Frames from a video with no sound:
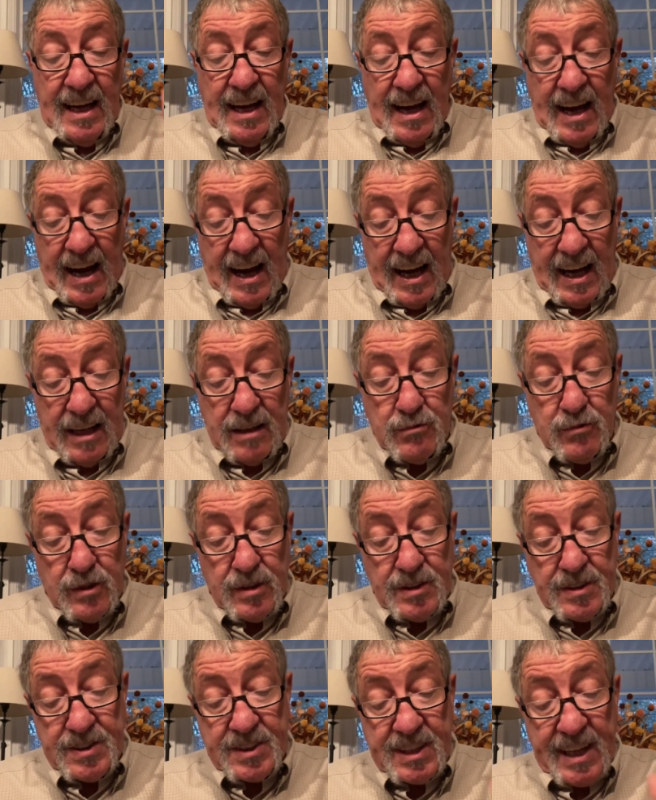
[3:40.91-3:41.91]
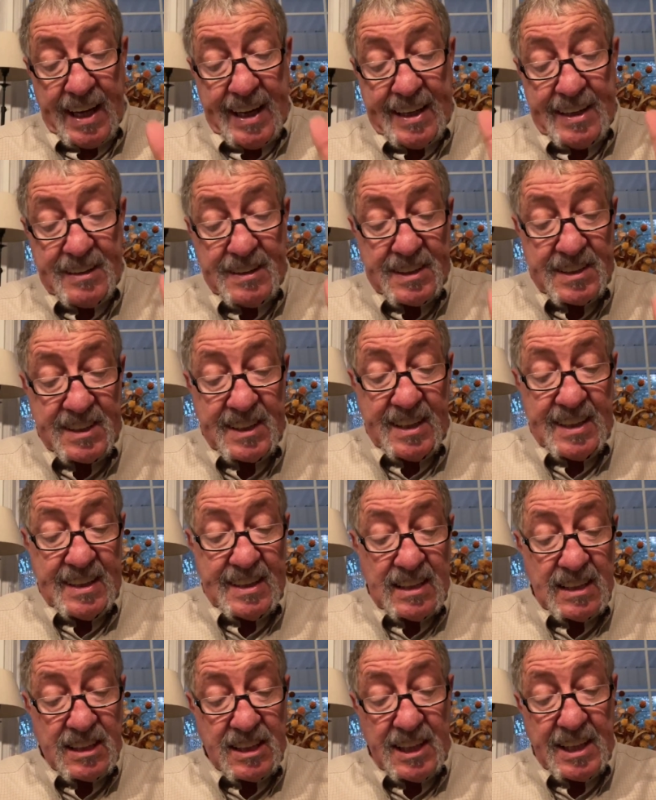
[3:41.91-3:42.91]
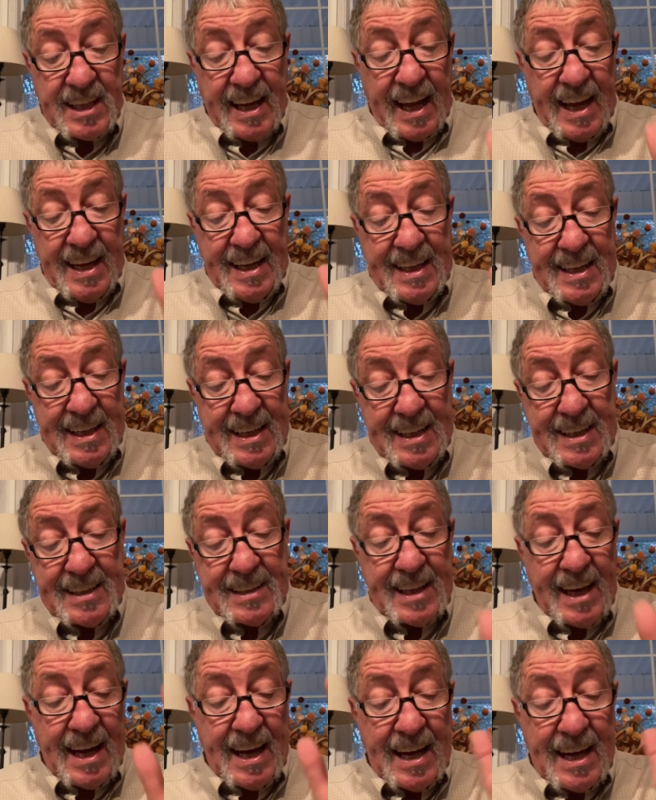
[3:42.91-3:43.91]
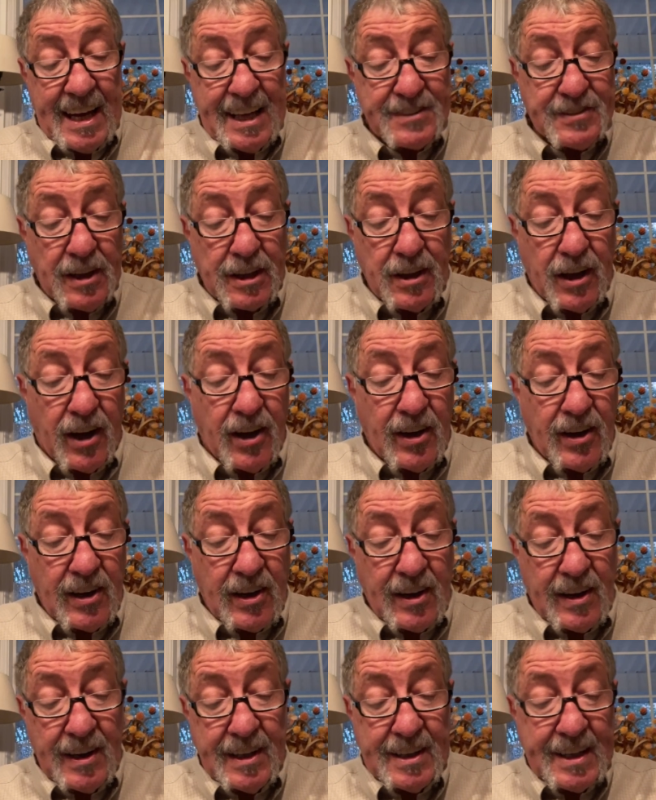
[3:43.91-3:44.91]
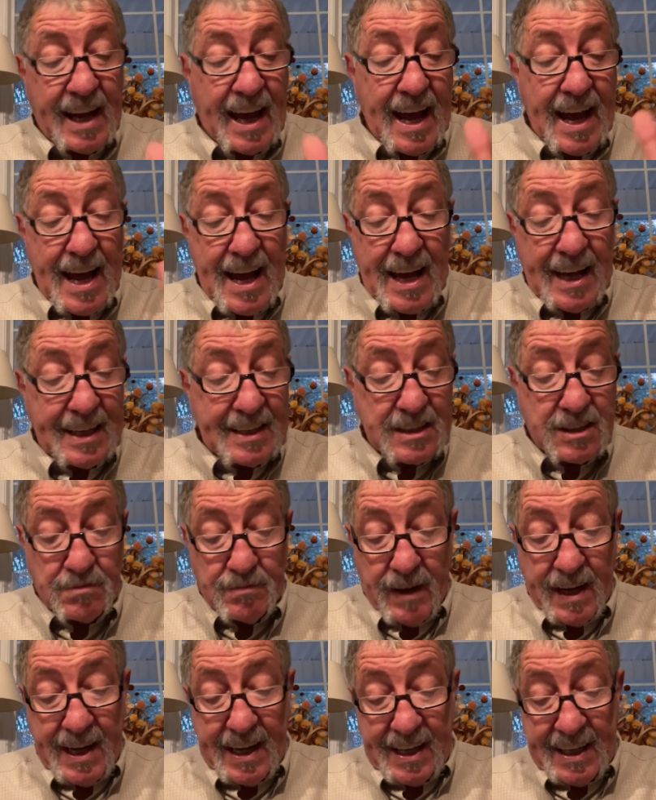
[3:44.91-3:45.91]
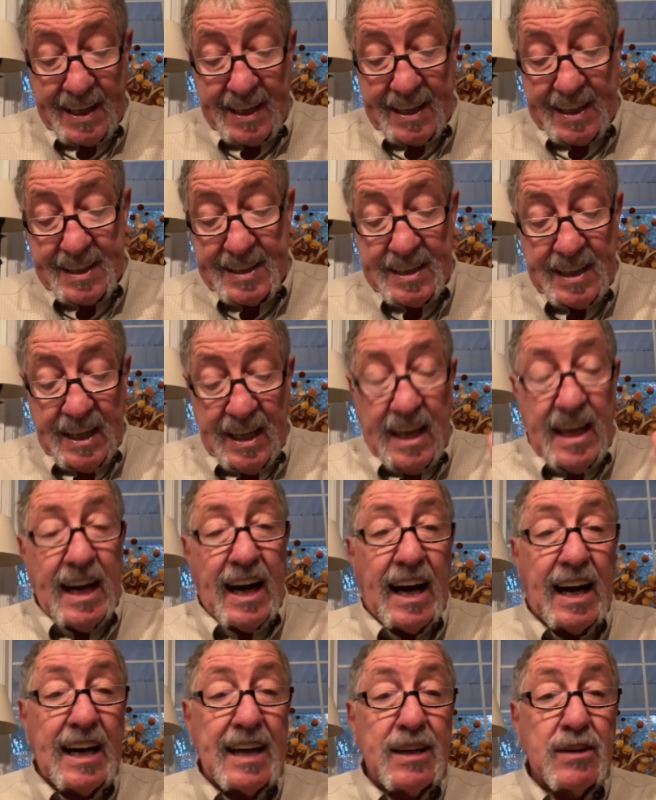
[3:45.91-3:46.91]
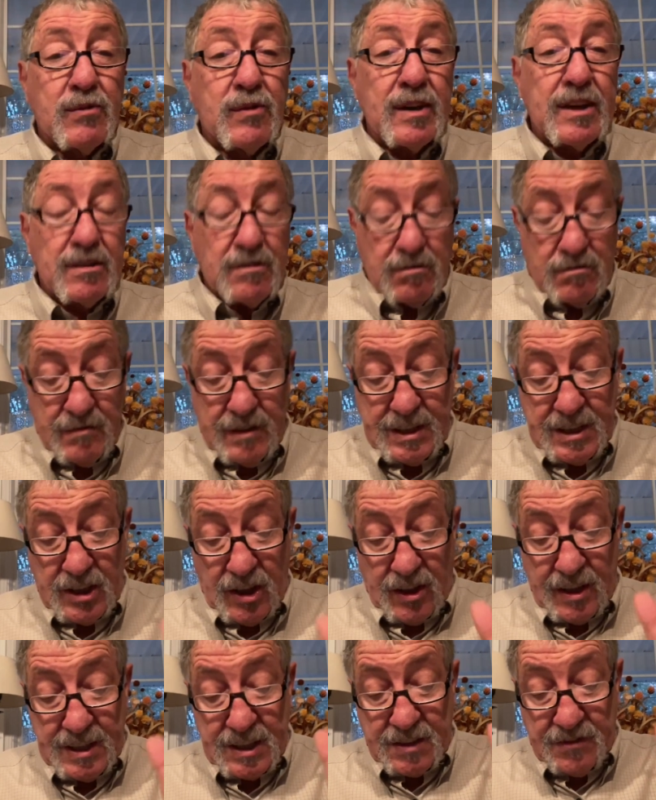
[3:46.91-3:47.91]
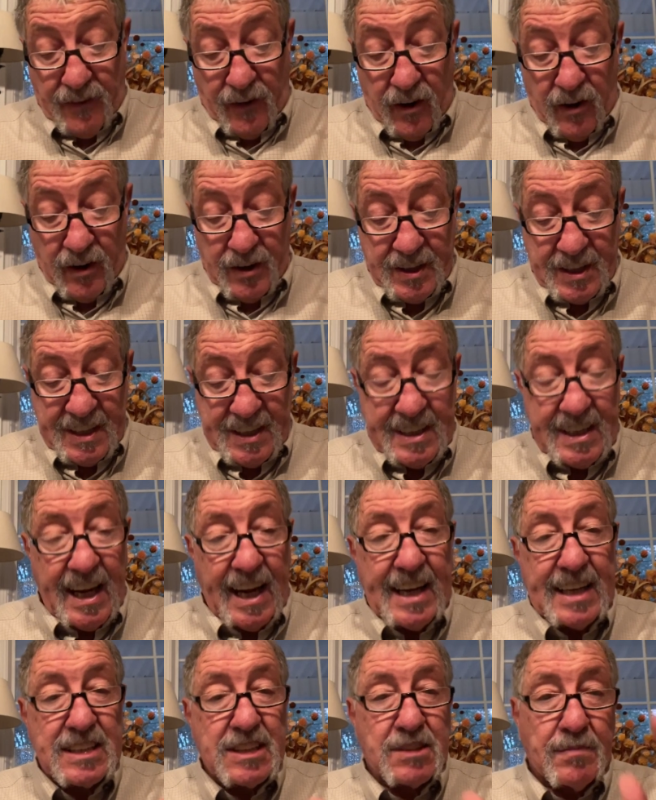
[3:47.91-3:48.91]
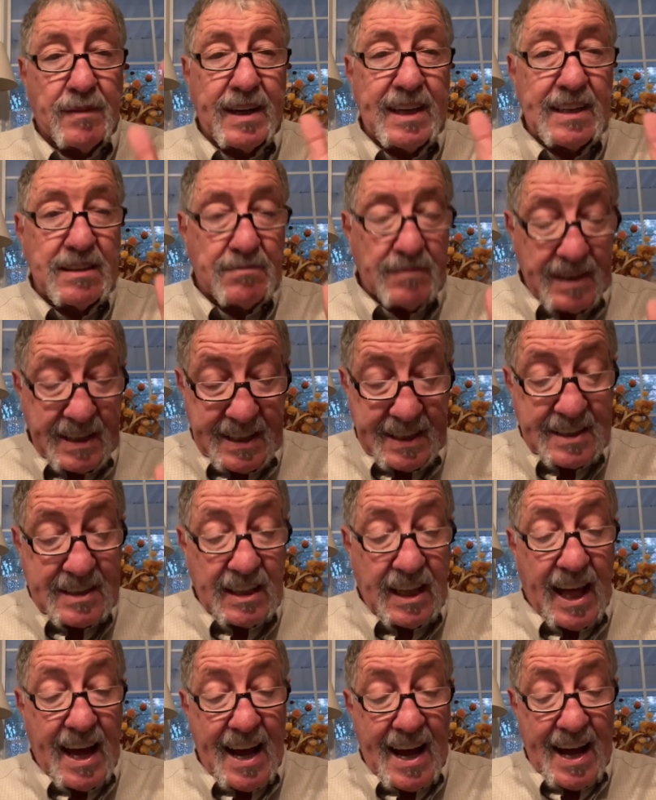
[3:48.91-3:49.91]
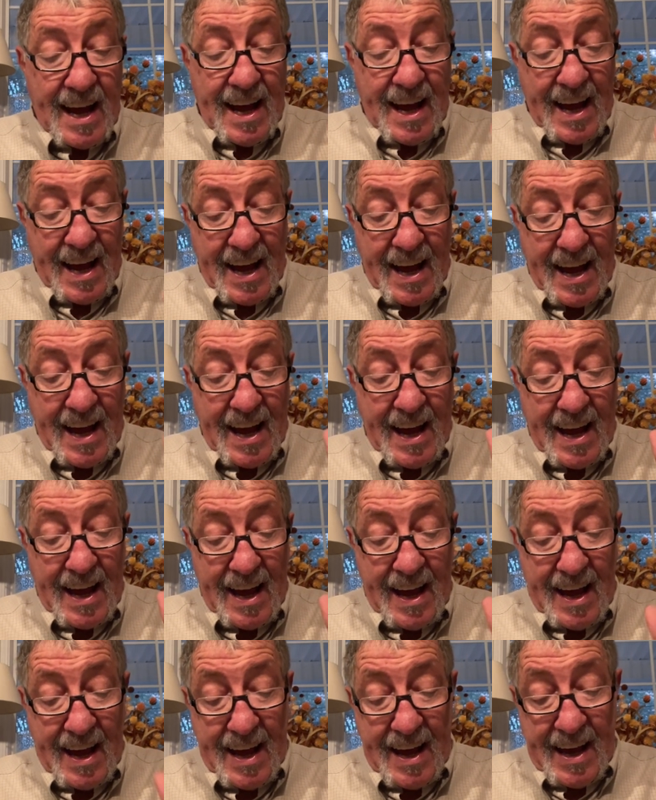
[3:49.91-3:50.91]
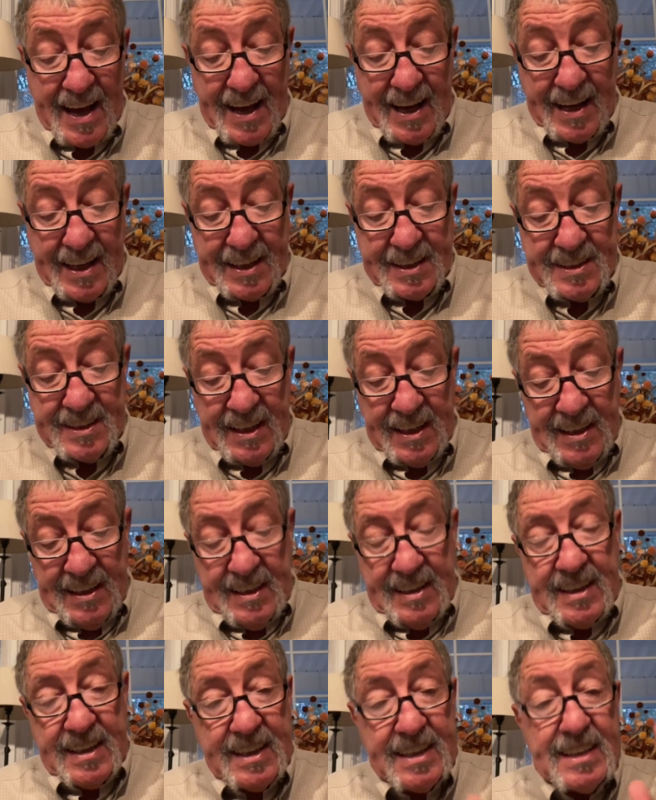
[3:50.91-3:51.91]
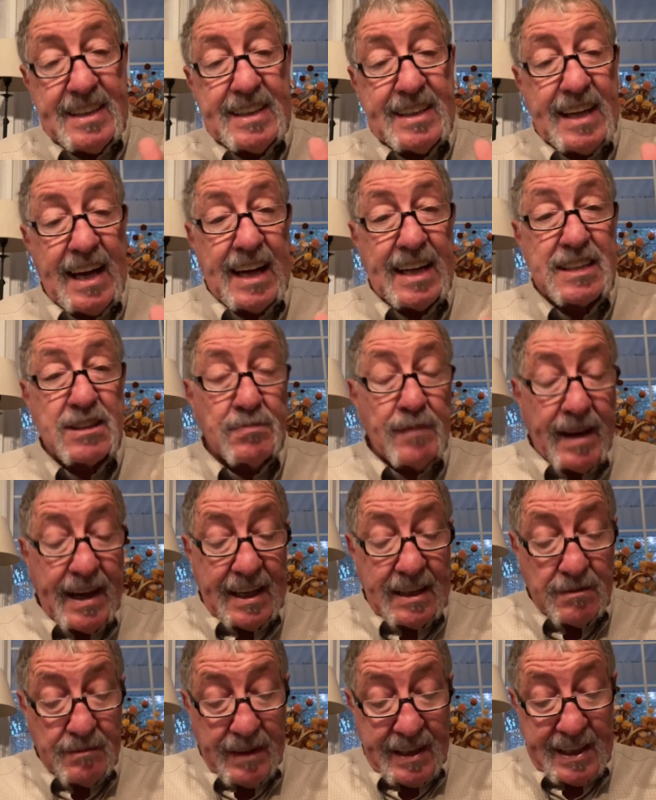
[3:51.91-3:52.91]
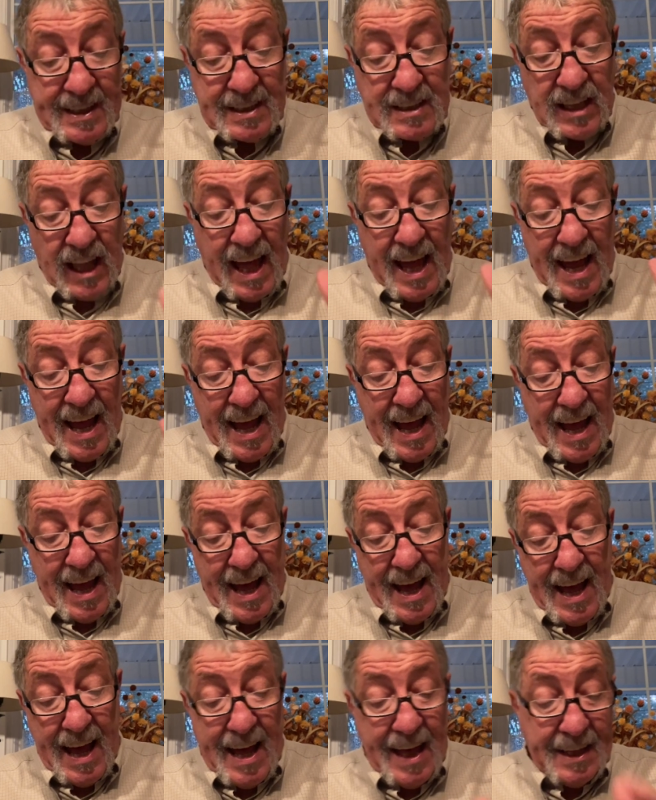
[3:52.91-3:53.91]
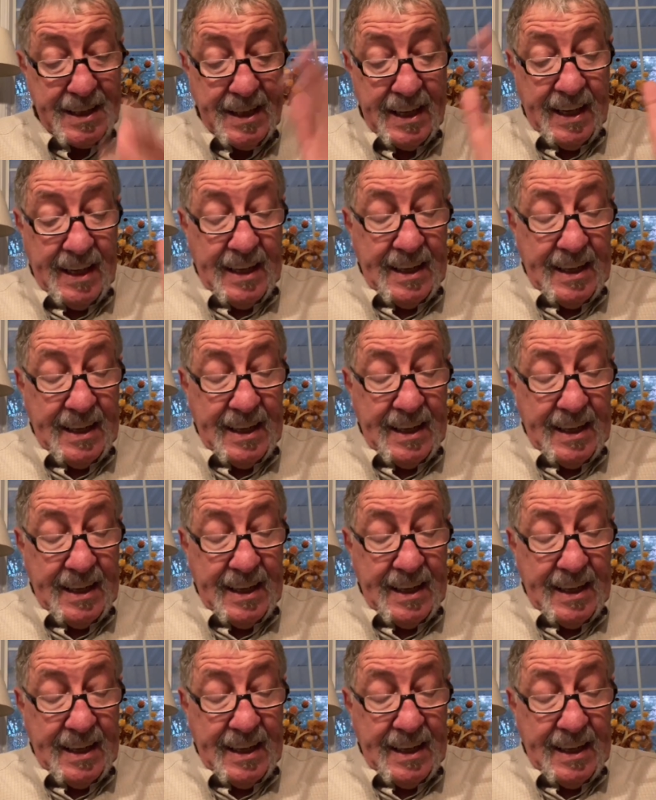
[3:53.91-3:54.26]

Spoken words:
I will say this is the day that the Lord has made. I will rejoice for he has made me glad. He has made me glad.